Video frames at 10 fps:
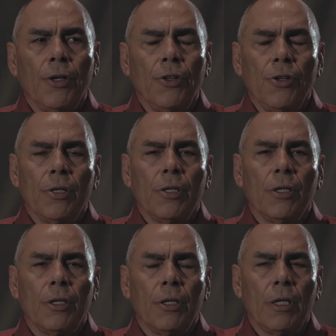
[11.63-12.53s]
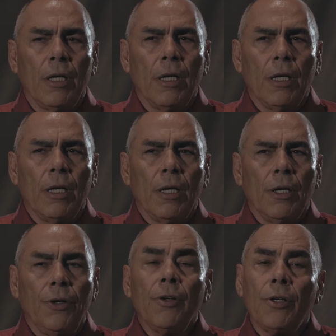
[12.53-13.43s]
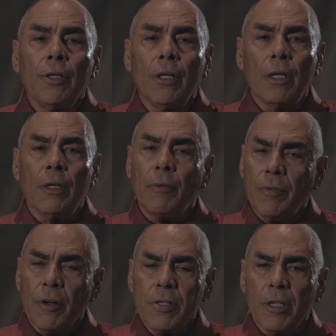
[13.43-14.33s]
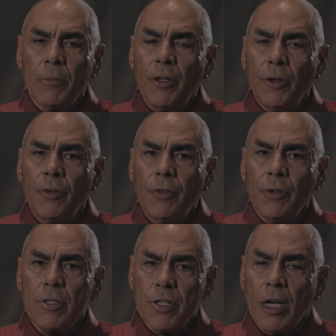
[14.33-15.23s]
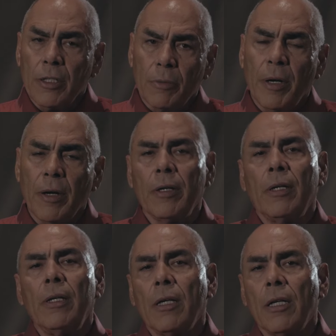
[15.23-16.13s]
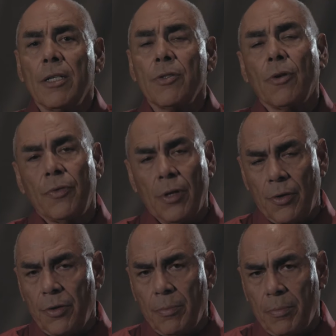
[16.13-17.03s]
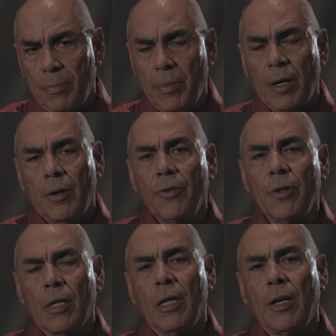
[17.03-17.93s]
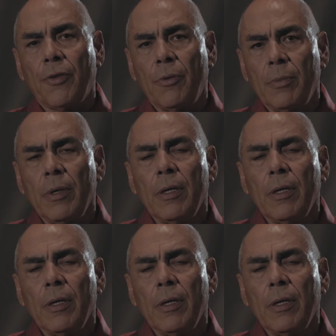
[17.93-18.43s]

you could reverse them and use child to parent in the class, or if there are some parents in the classroom,